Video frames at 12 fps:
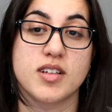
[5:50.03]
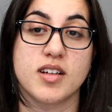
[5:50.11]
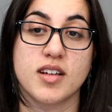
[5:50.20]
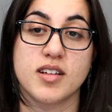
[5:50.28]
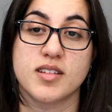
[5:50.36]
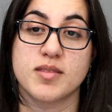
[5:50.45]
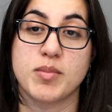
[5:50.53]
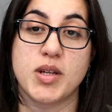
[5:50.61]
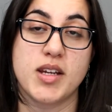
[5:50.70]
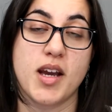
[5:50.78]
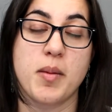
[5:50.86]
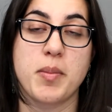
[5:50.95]
and
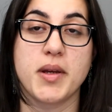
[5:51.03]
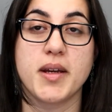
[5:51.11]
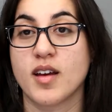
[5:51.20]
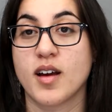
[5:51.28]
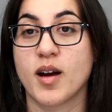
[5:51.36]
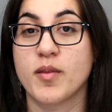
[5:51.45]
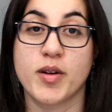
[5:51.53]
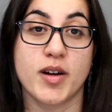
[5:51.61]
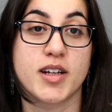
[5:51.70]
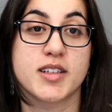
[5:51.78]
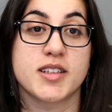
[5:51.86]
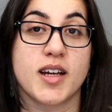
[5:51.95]
being happy. I'm
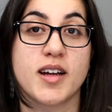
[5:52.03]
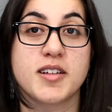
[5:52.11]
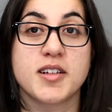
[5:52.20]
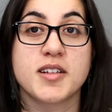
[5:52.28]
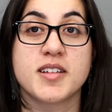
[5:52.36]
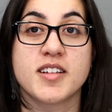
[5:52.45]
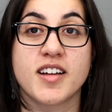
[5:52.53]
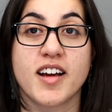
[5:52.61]
very excited.